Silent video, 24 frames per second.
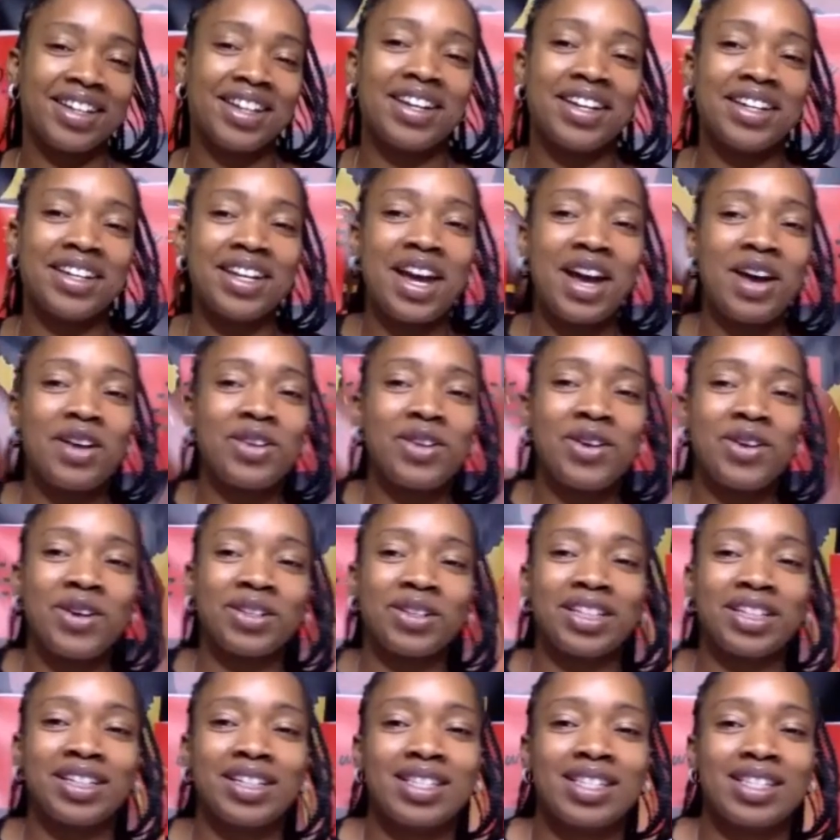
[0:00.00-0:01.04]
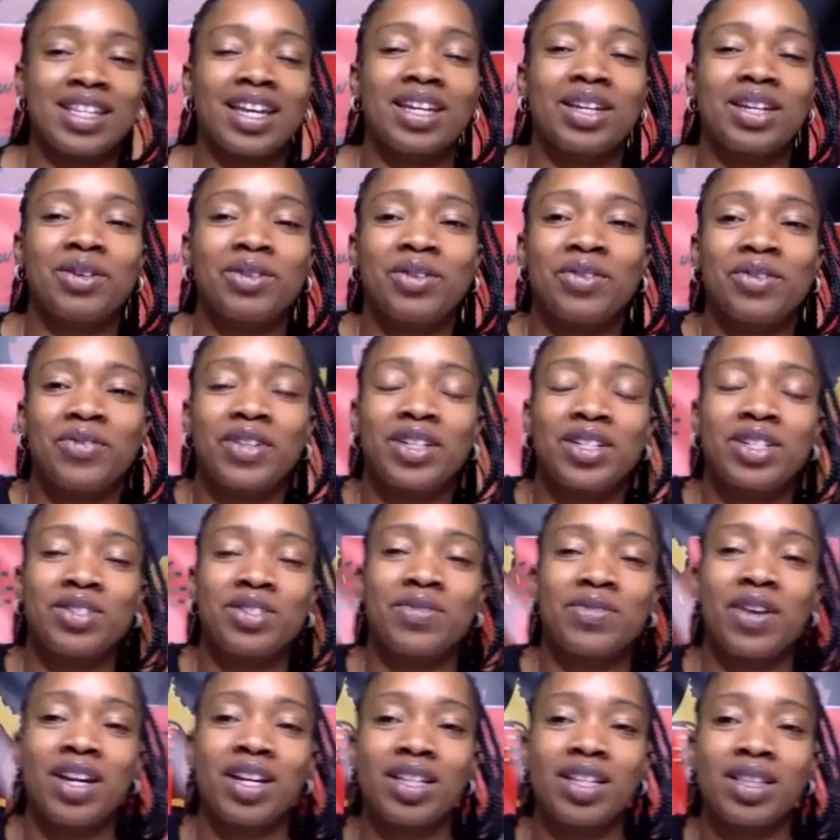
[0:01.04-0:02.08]
And how long did it take you to finish
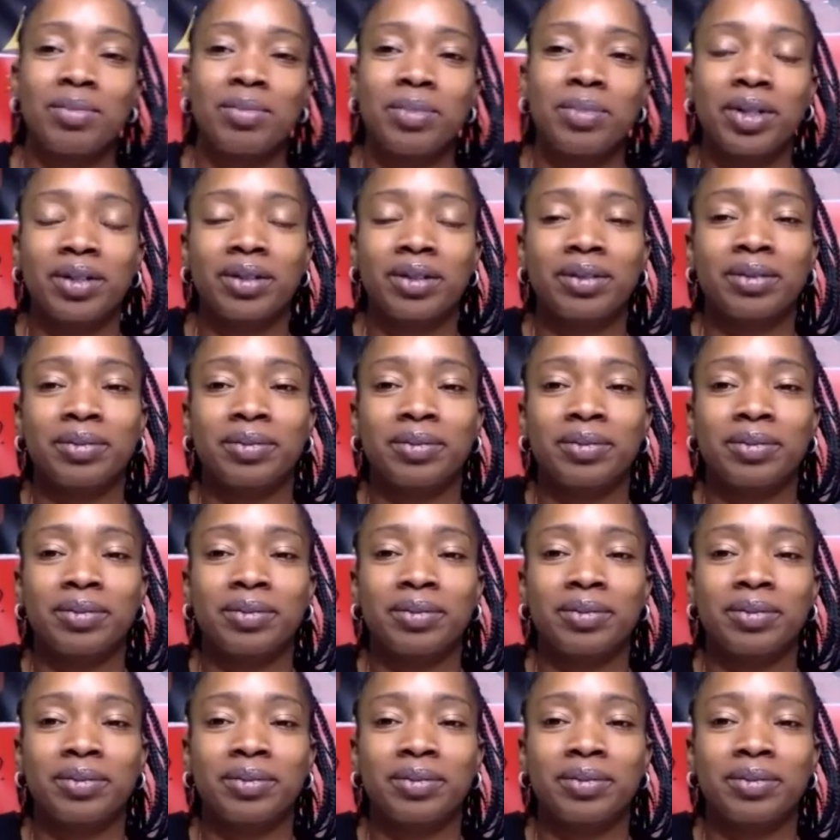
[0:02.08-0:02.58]
writing the book?